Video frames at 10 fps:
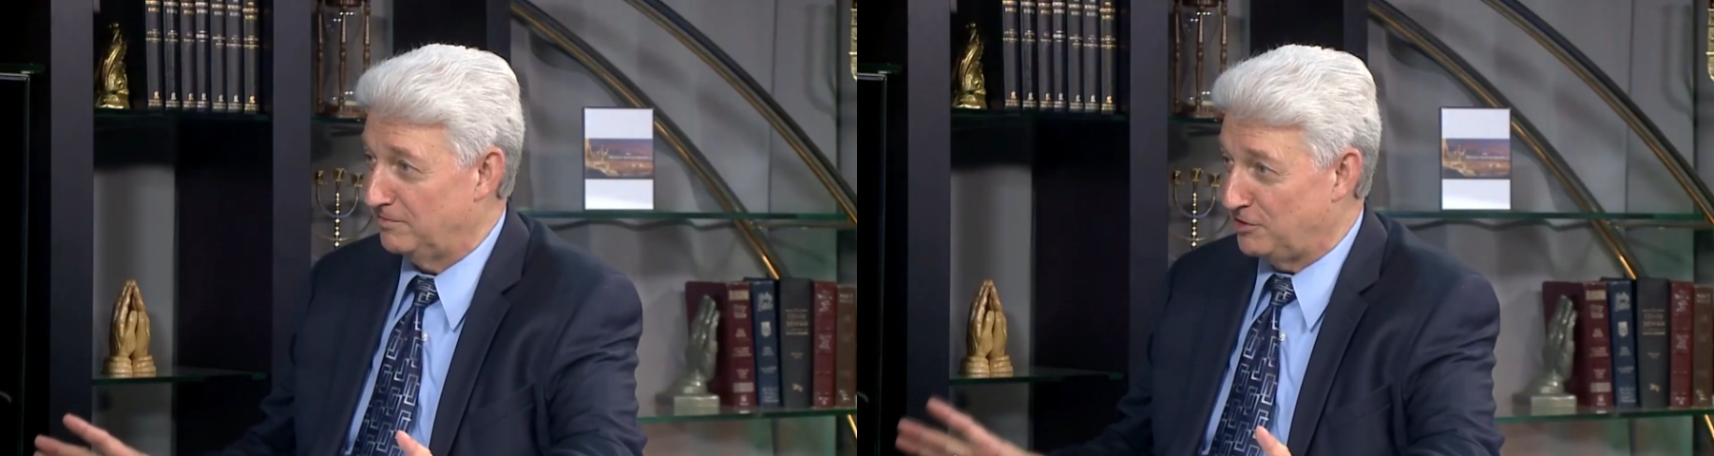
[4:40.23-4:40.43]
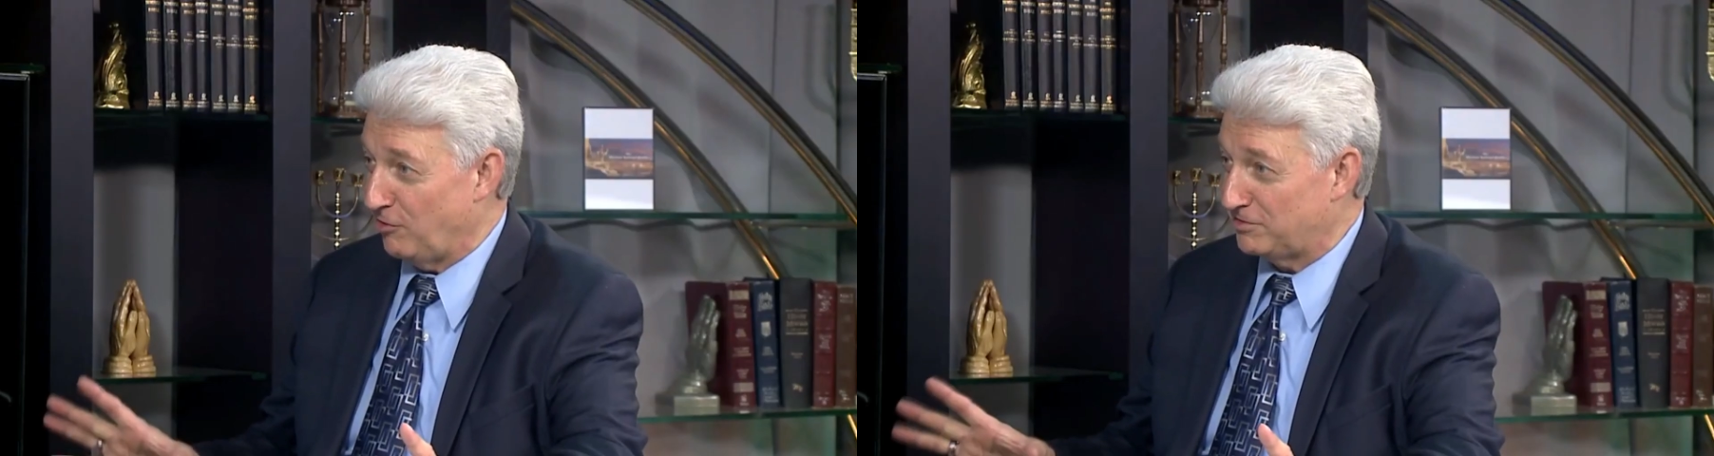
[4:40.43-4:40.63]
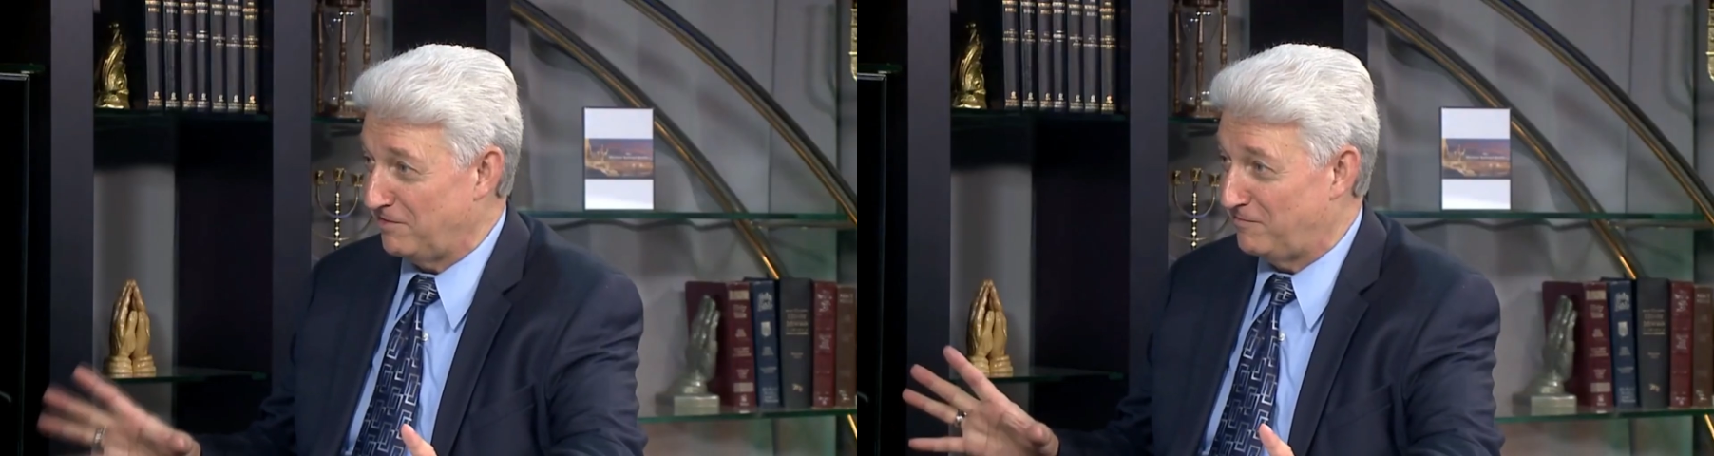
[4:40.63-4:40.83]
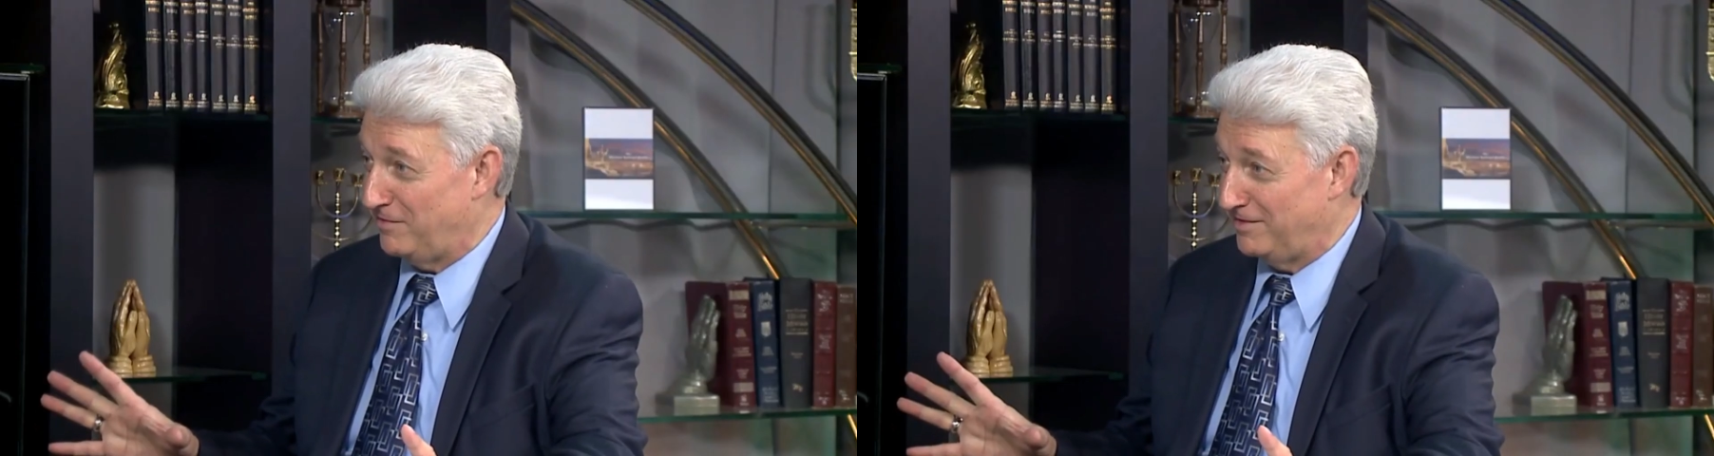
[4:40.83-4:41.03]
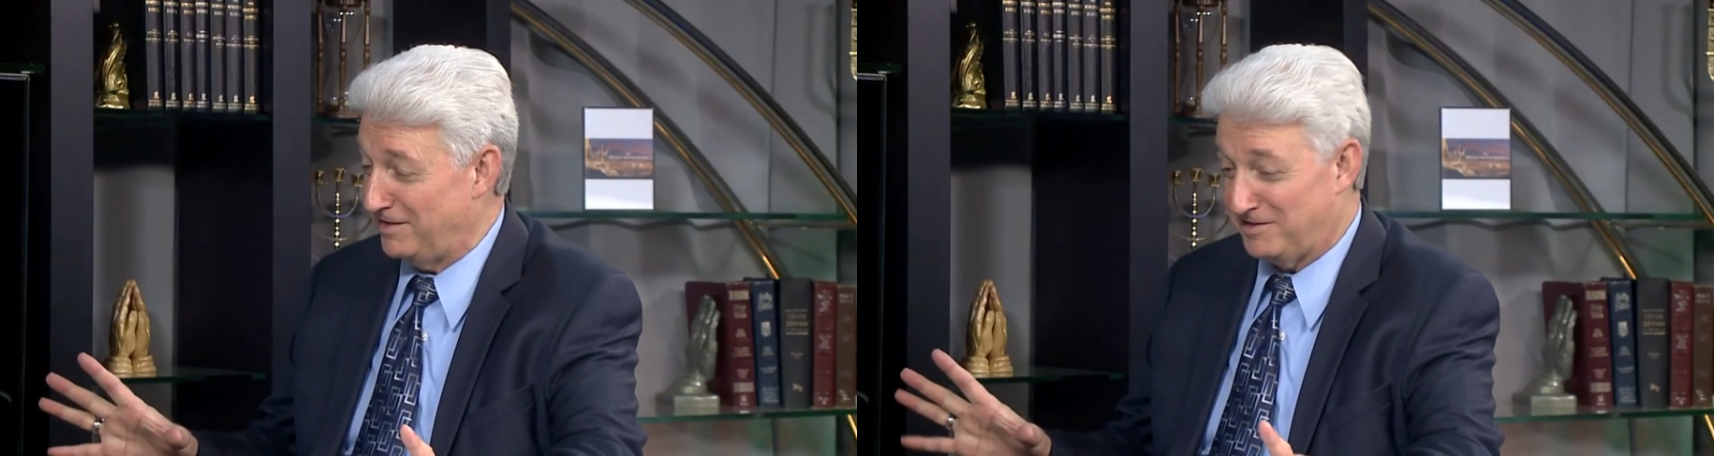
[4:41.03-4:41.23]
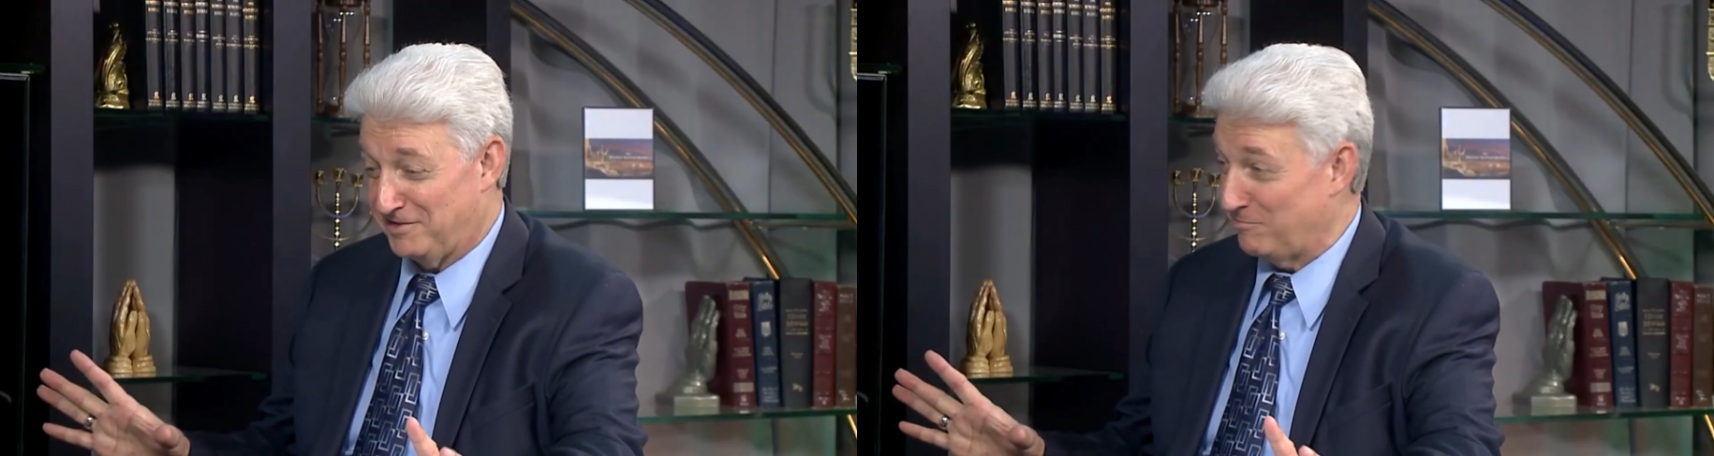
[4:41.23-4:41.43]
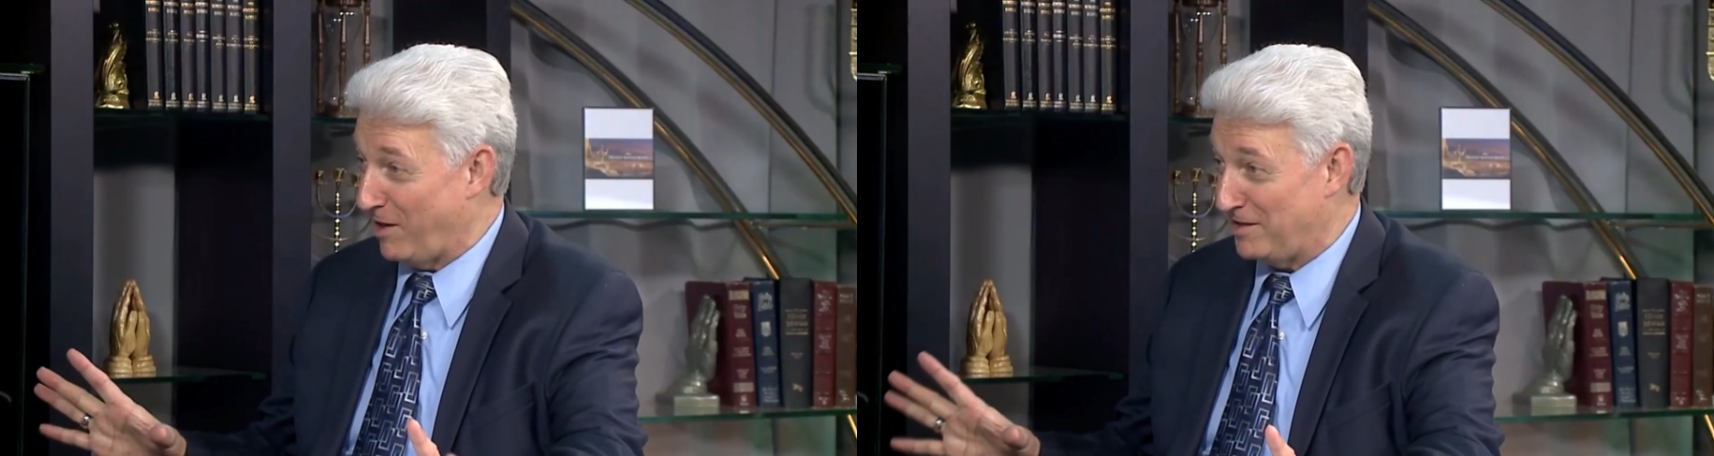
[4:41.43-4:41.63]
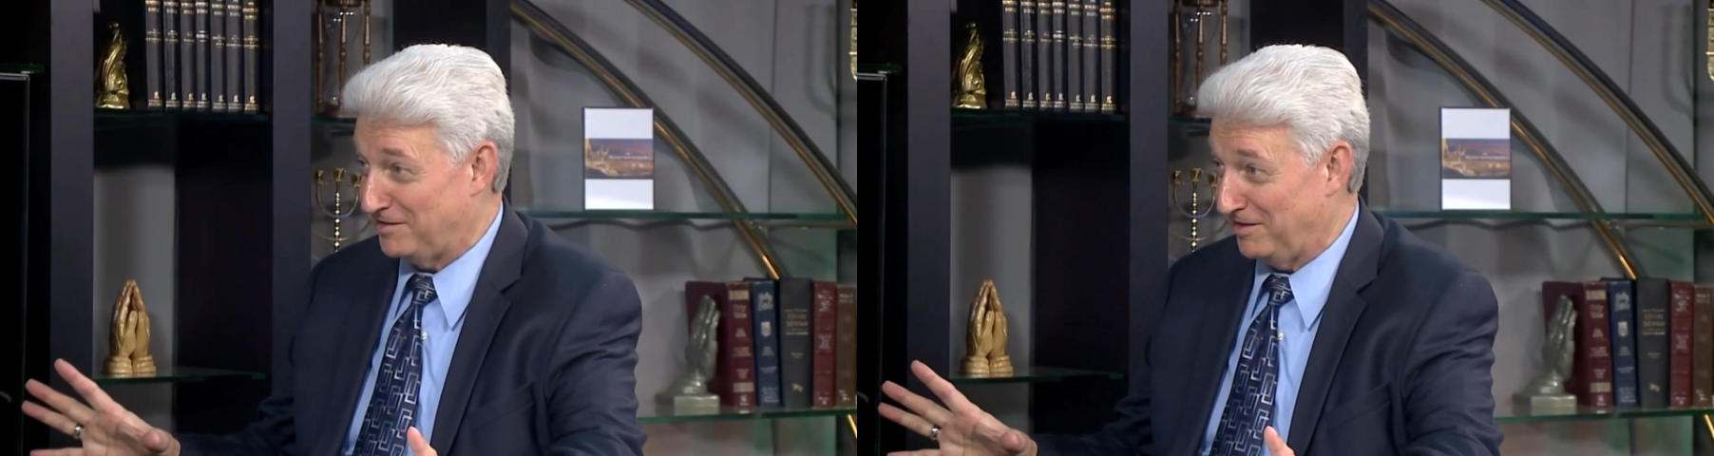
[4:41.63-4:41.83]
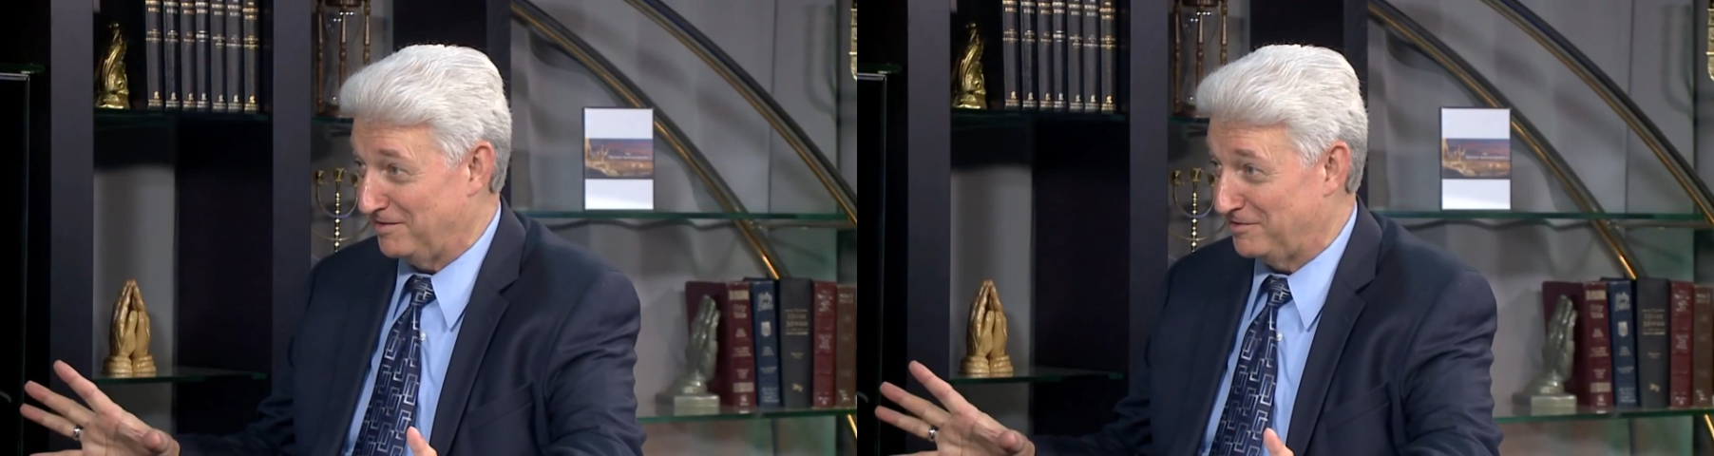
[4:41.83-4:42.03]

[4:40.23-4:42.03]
Joseph, this is amazing.